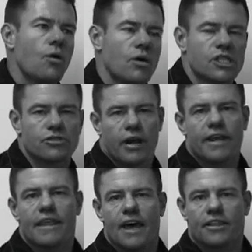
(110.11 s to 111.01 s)
Or a
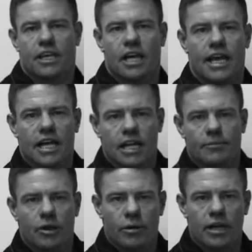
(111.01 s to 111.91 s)
strength athlete like an
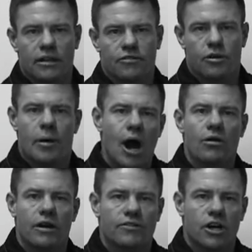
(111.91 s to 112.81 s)
Olympic weightlifter or
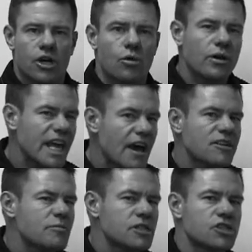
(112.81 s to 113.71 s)
powerlifter who only have
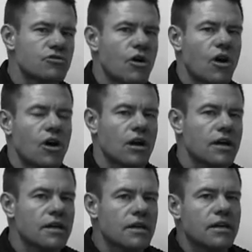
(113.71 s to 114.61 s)
to be strong.
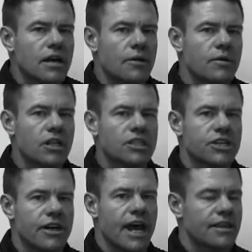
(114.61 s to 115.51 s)
A
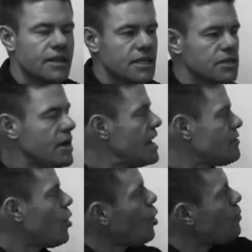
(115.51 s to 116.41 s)
military athlete, you have a
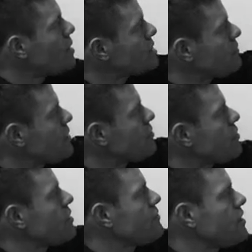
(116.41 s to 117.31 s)
whole bunch of
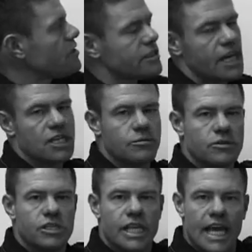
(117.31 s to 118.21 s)
different fitness
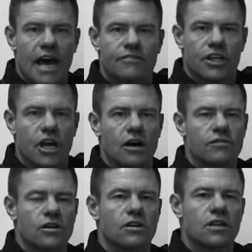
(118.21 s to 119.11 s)
attributes that you have to
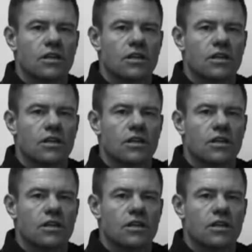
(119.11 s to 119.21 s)
cover.